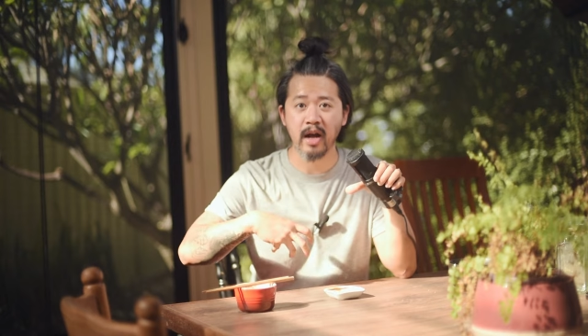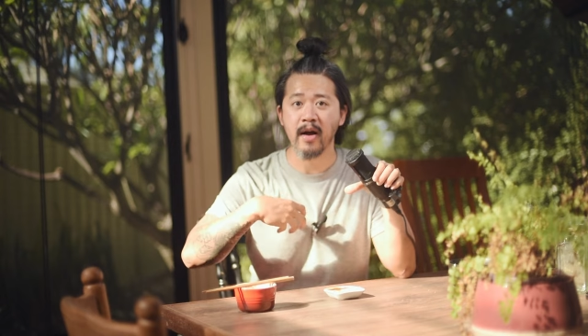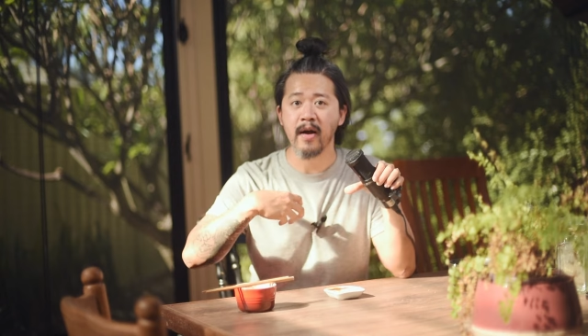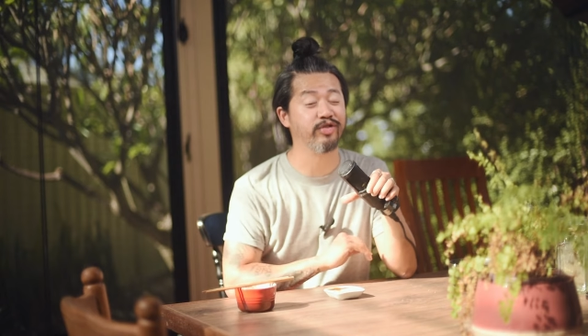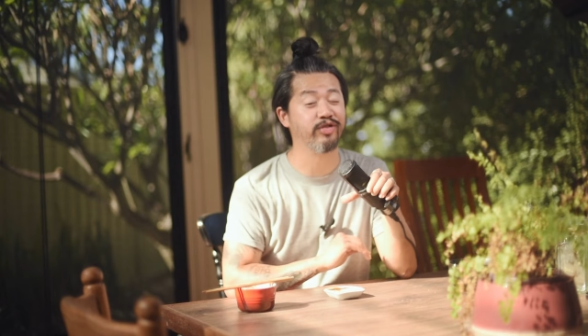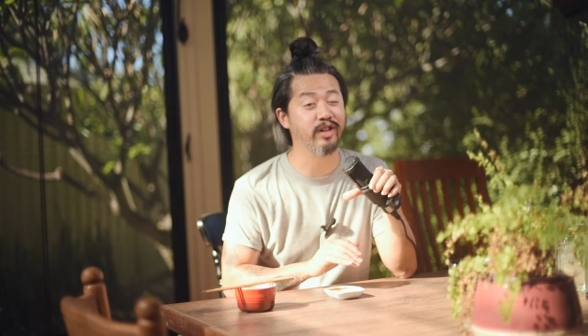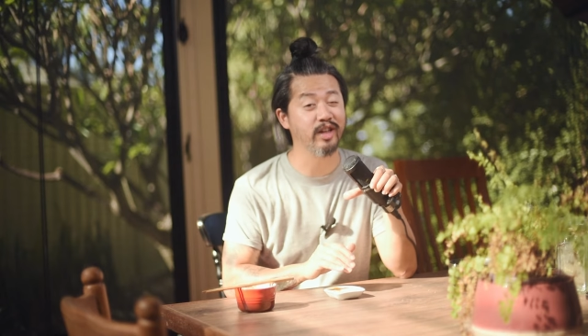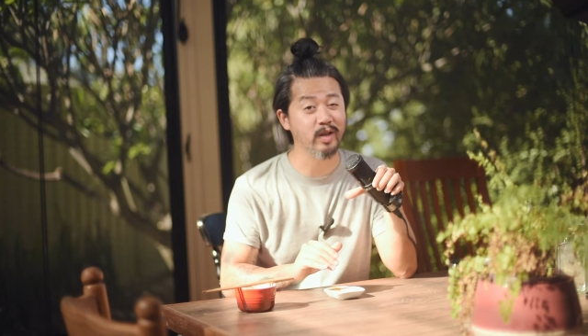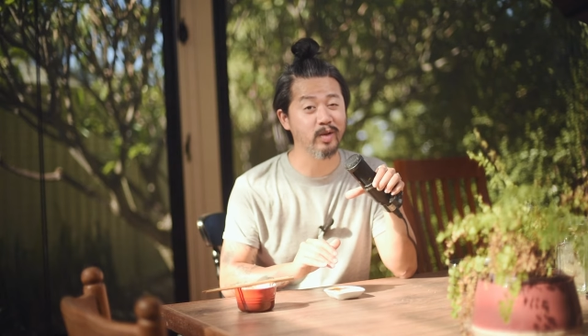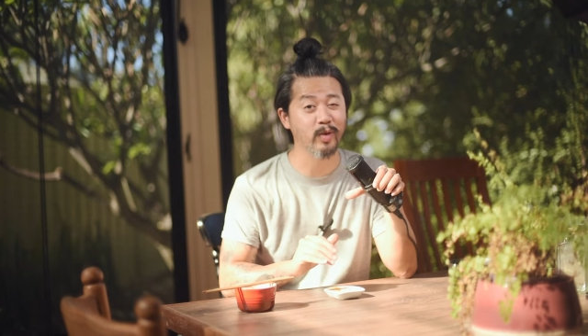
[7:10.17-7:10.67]

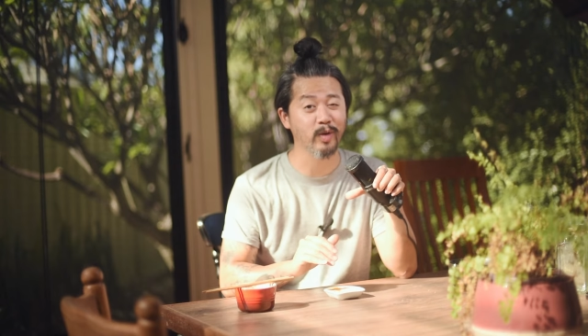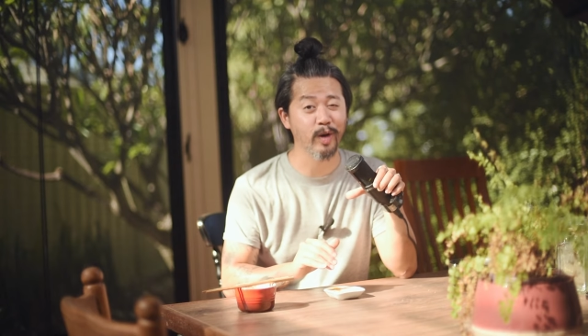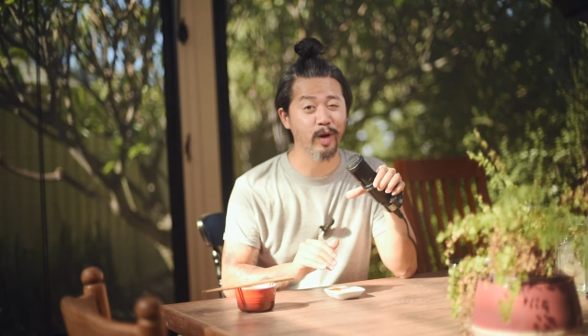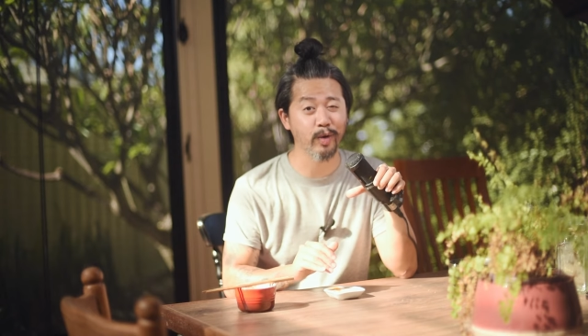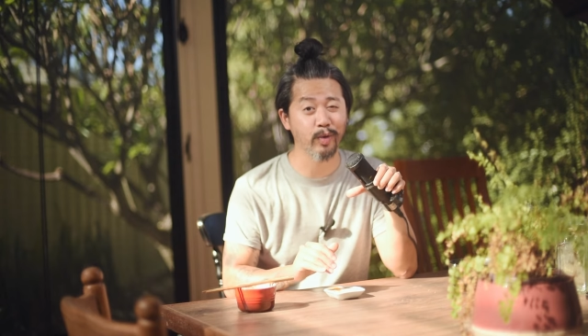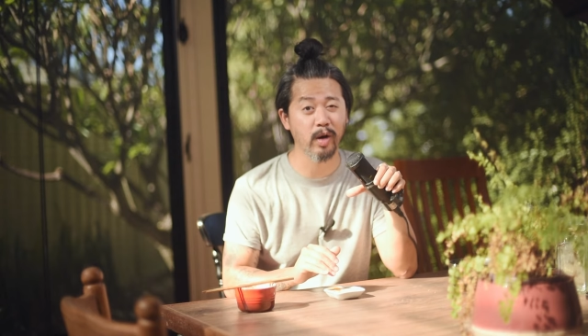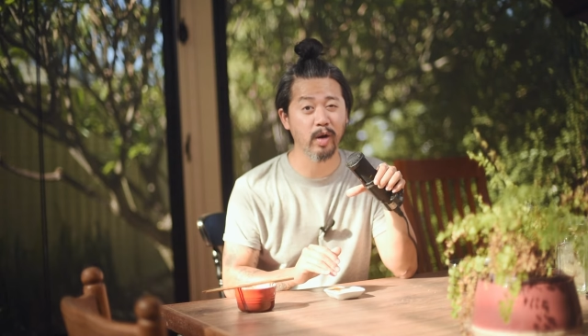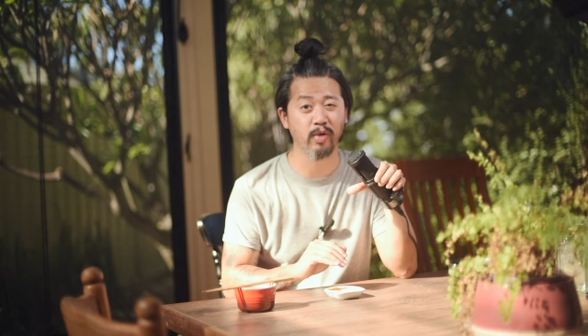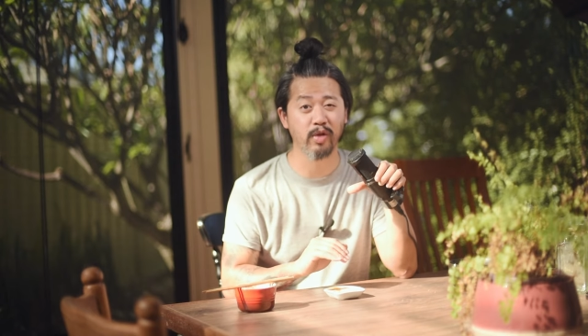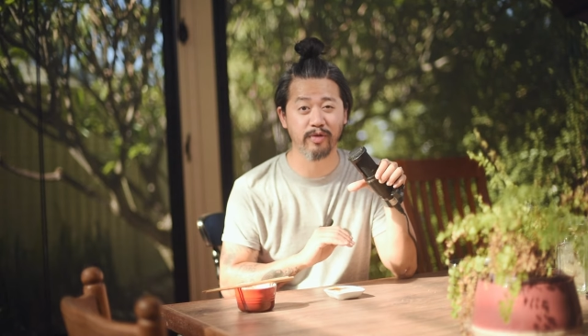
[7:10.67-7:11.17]
This will go
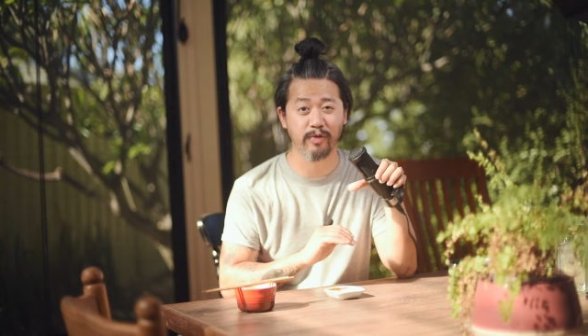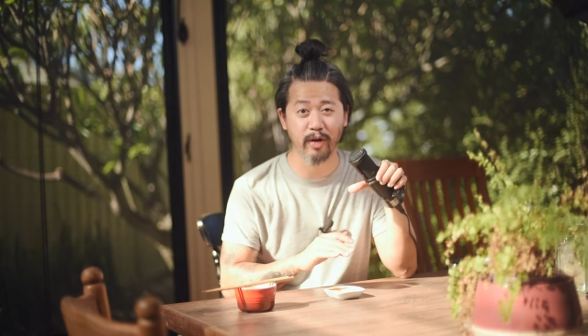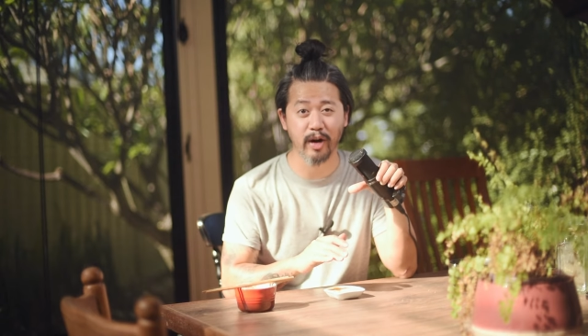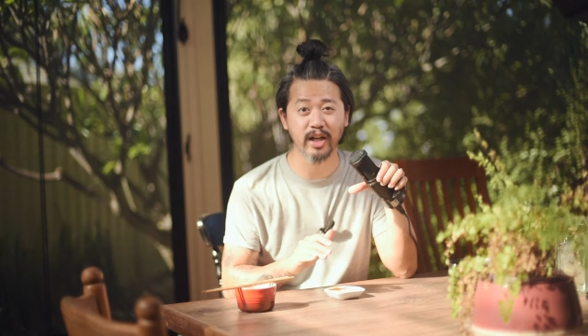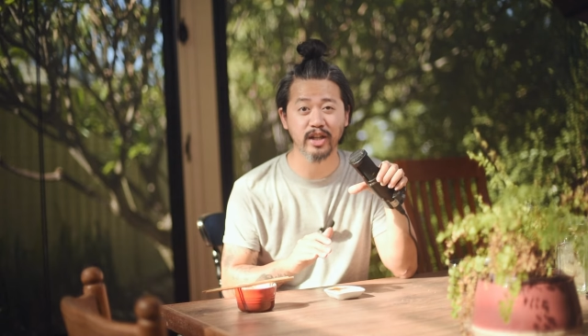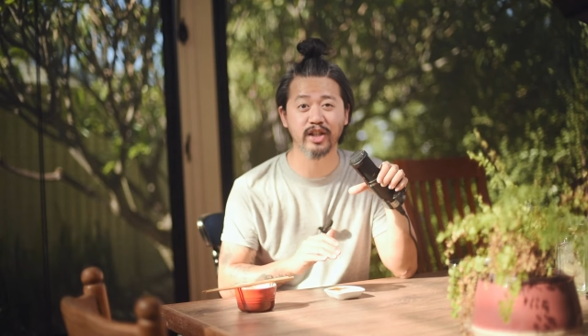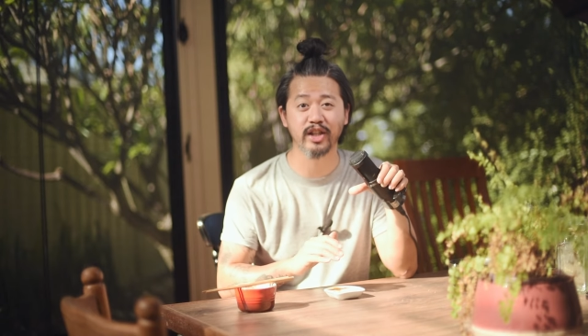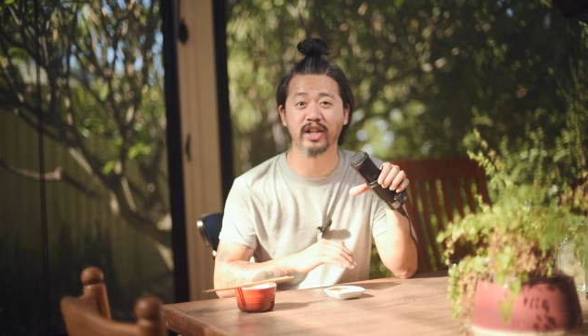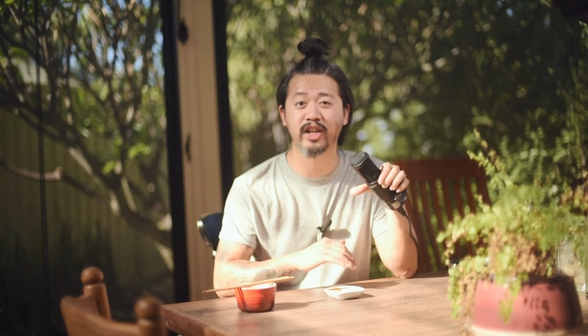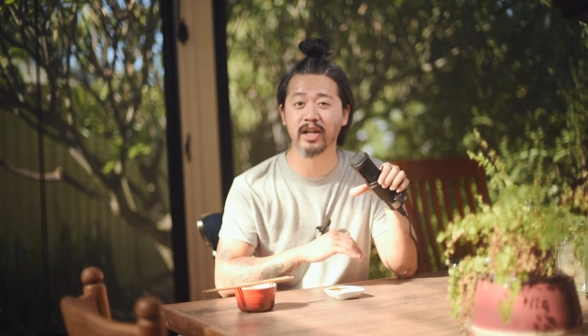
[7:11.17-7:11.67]
well with fried
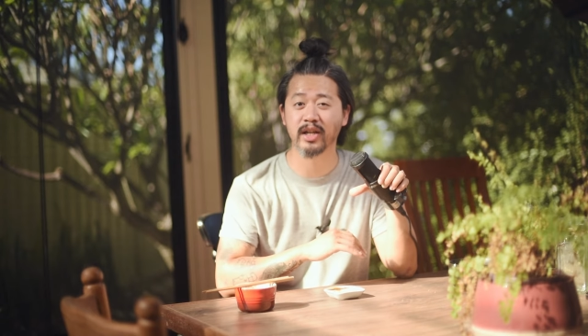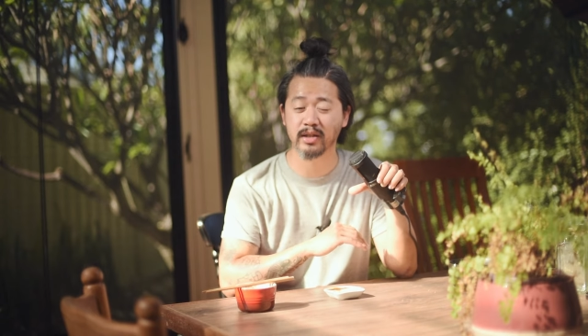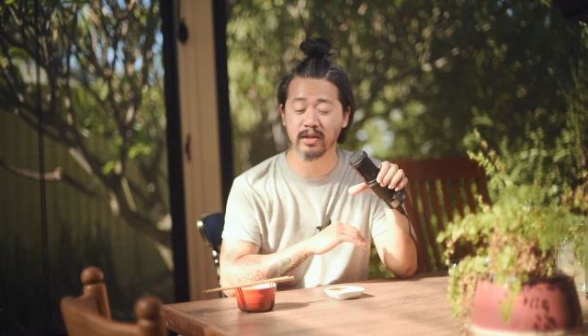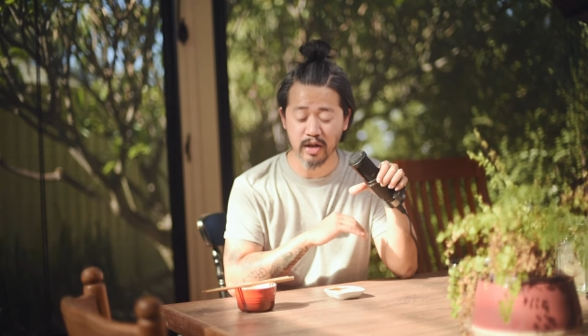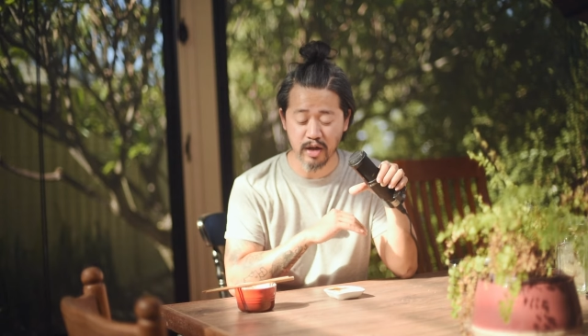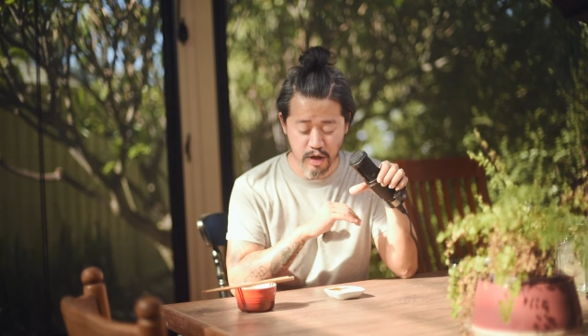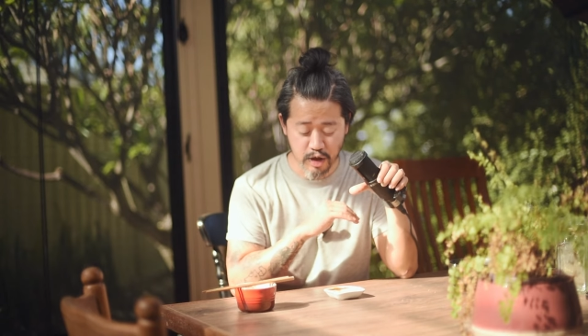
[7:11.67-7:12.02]
chicken,